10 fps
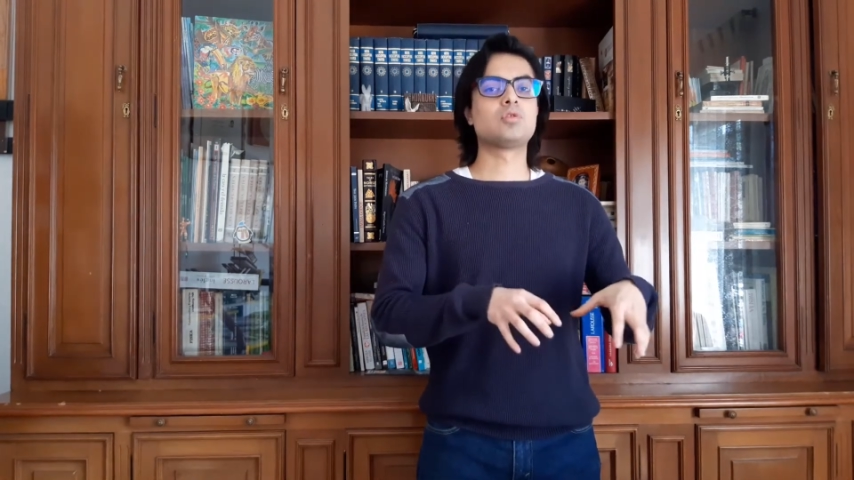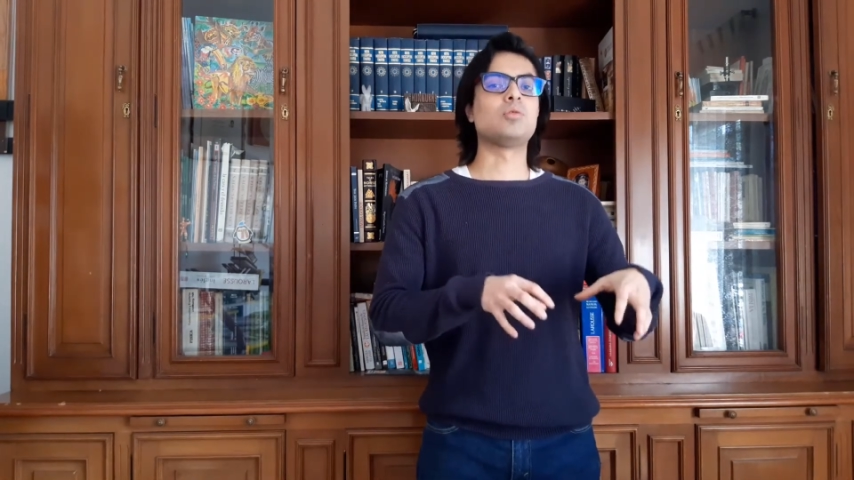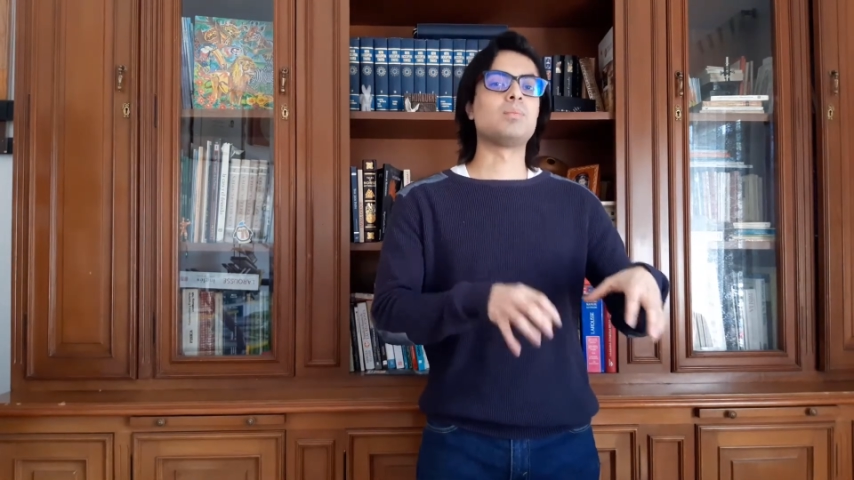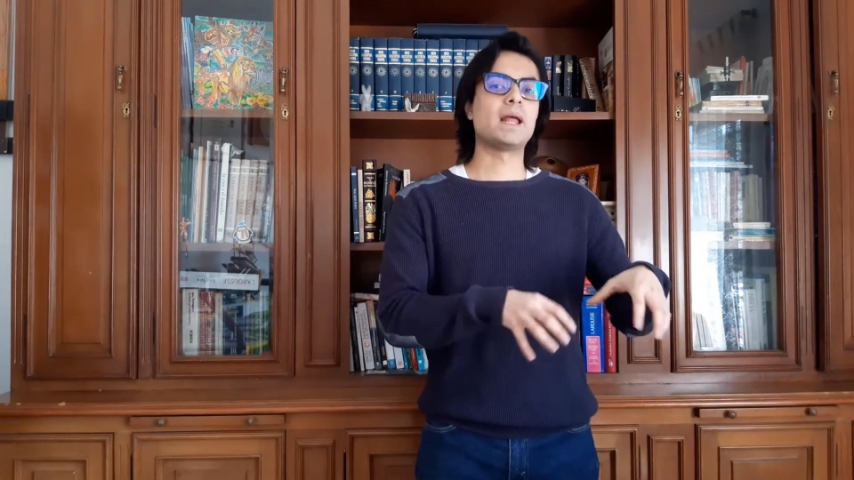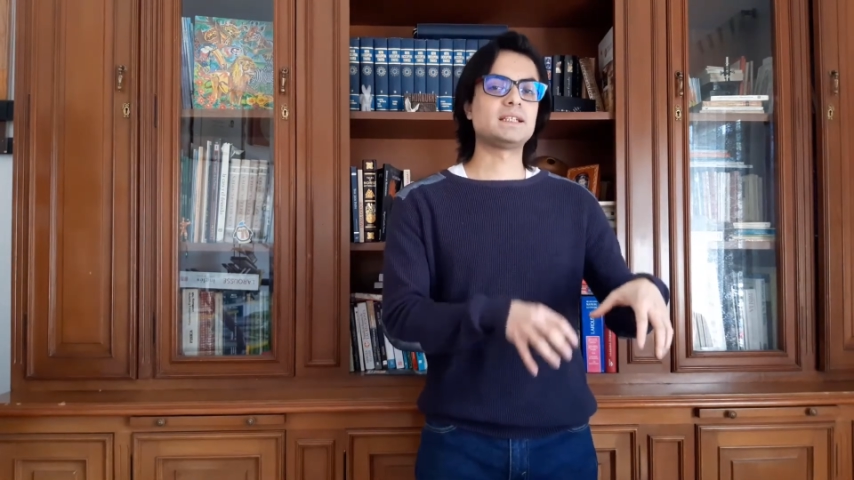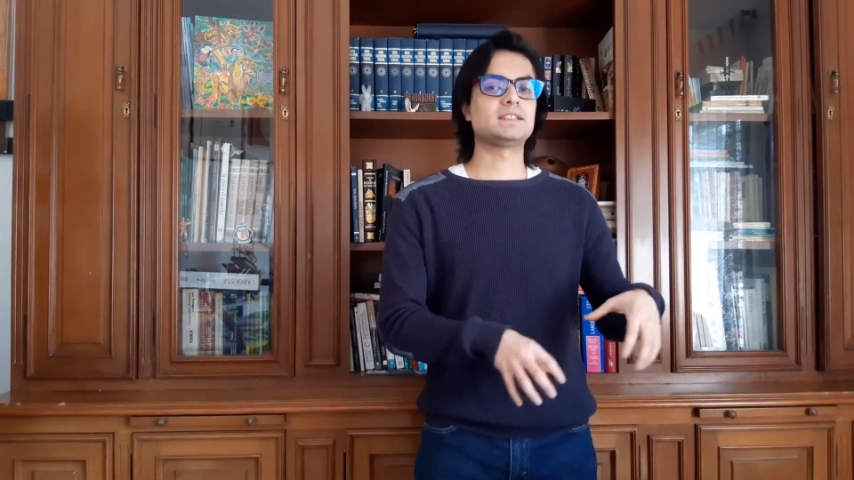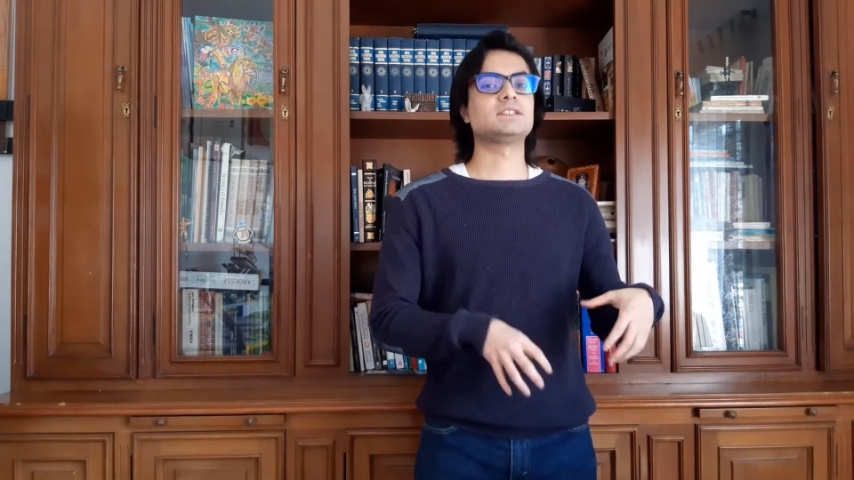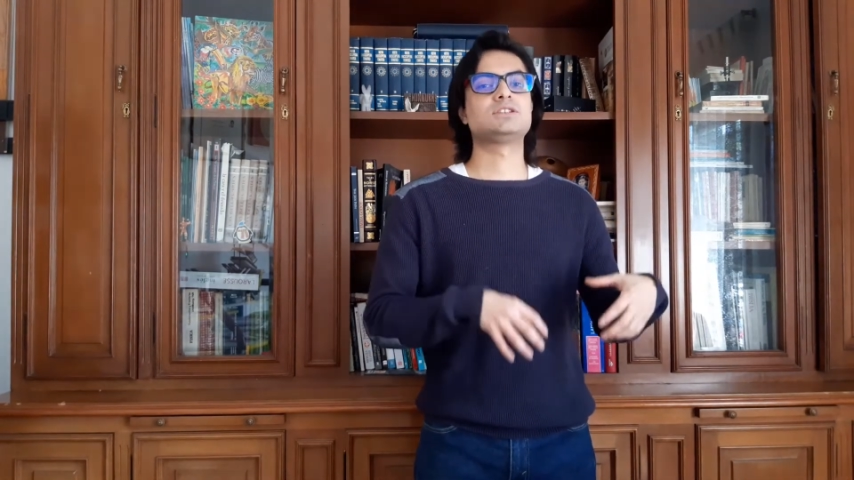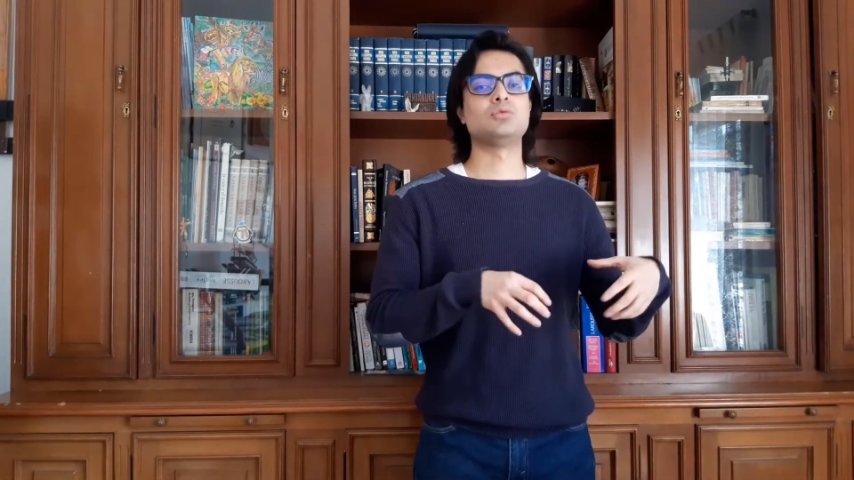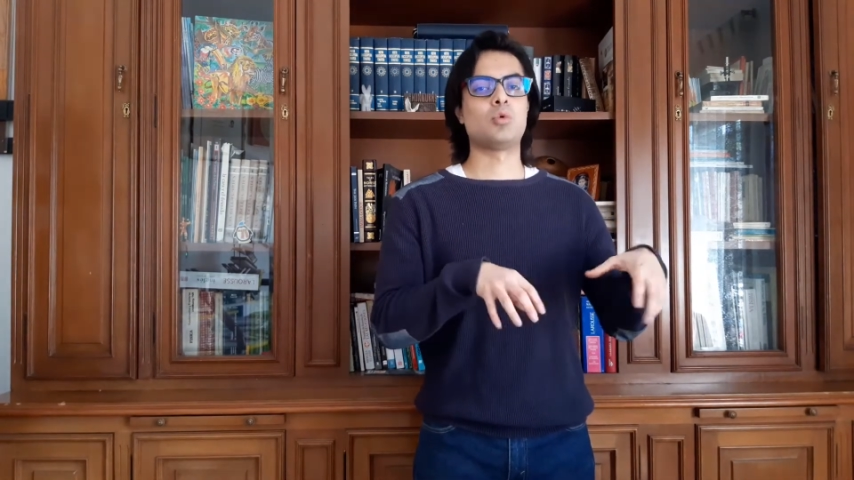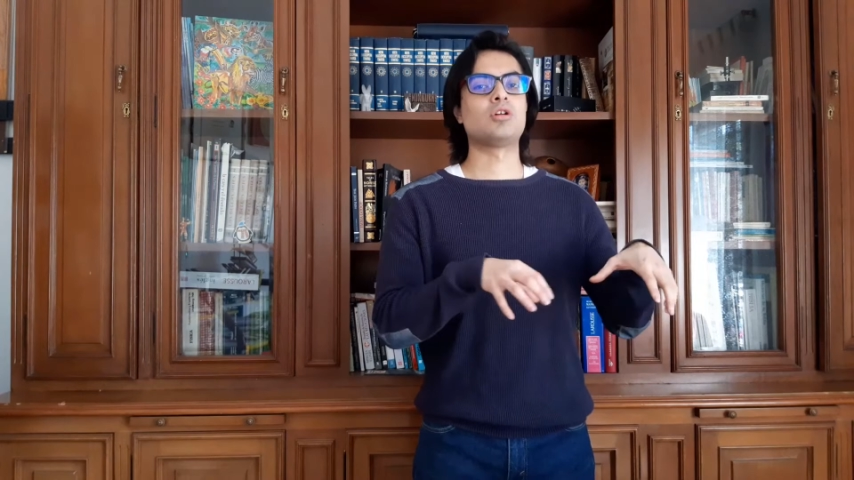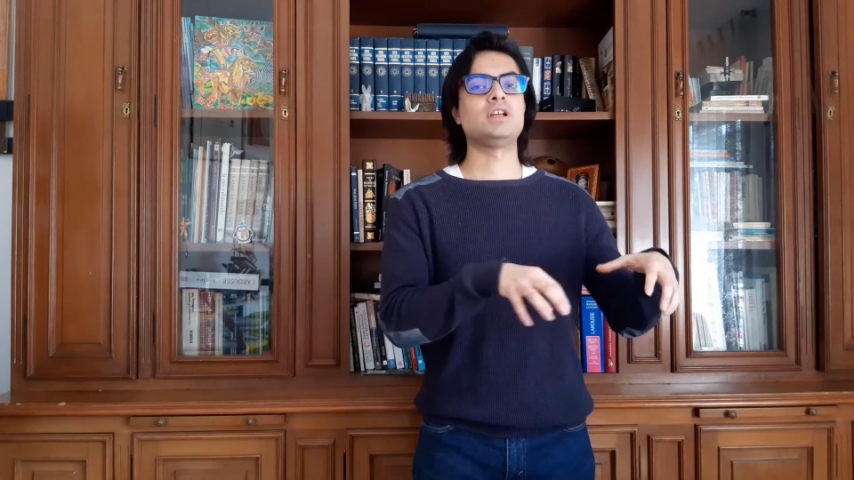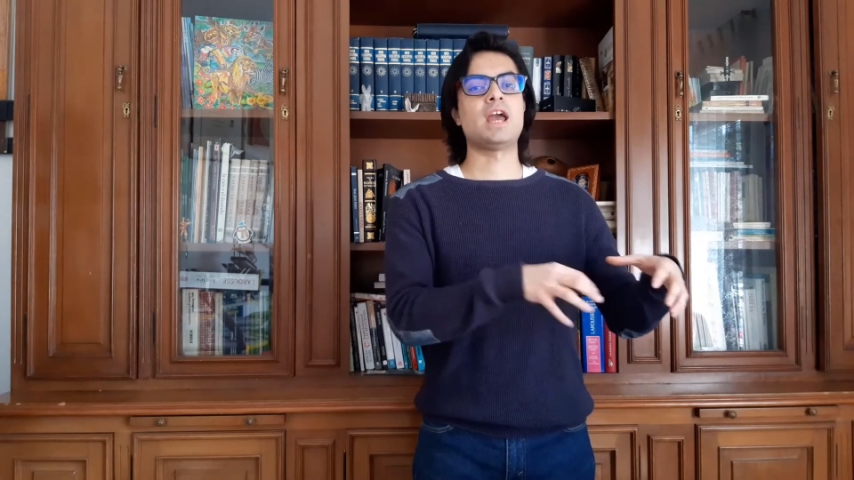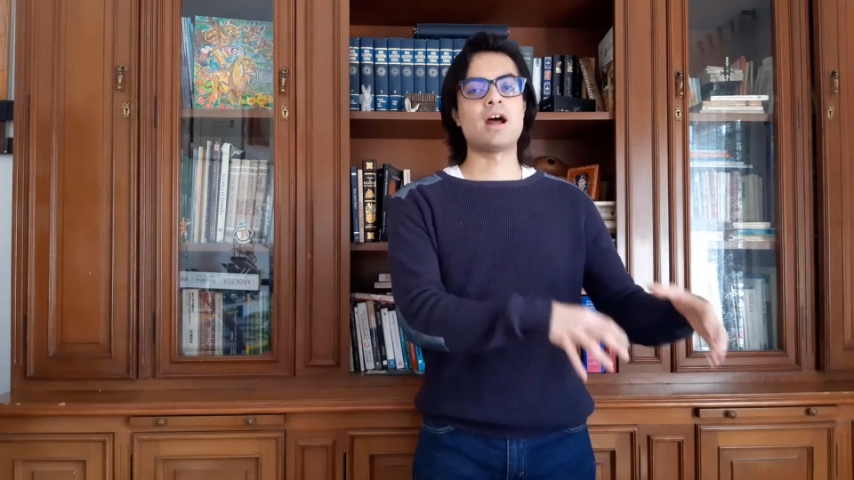to places where the